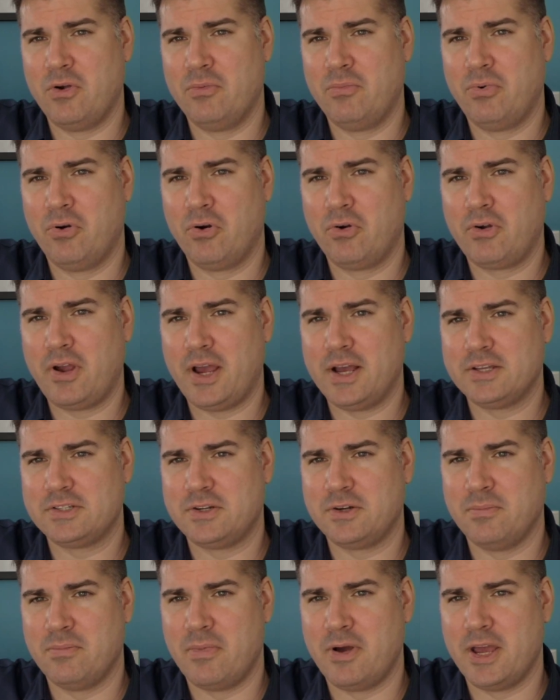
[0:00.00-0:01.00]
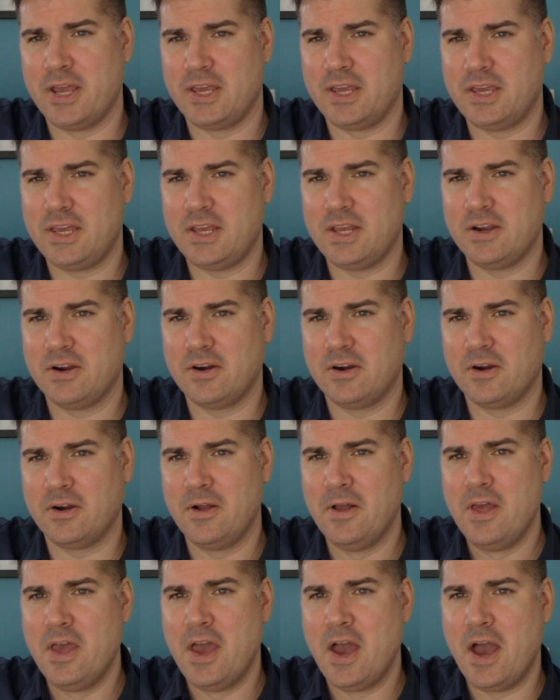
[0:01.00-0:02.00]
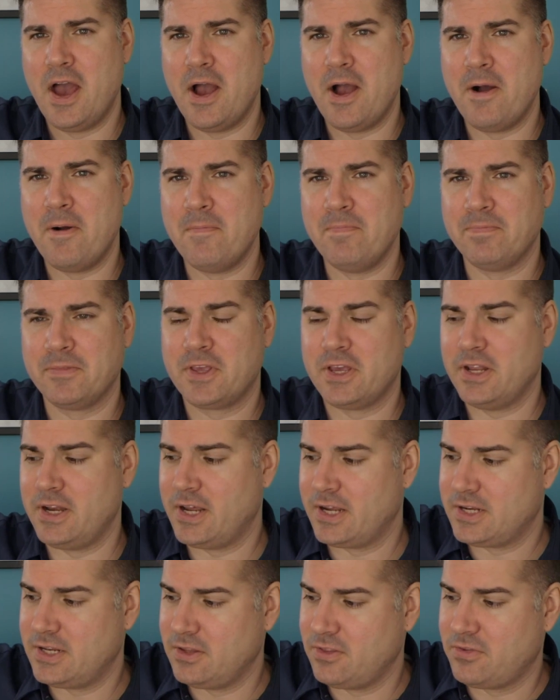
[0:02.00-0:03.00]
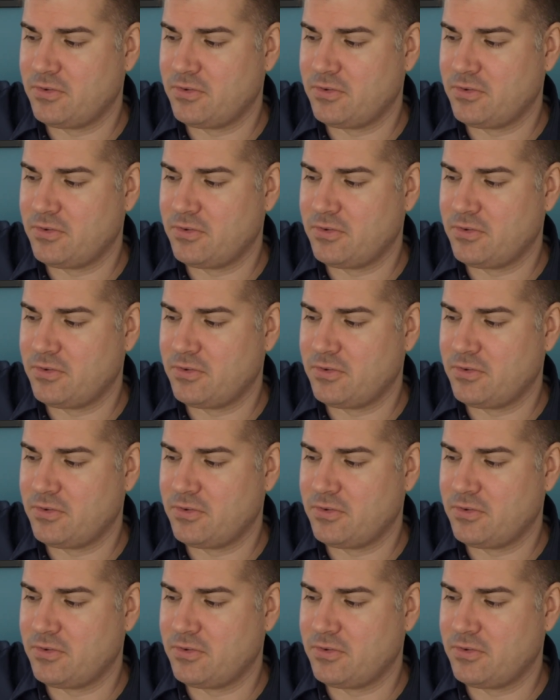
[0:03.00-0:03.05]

Procaster mic here, connected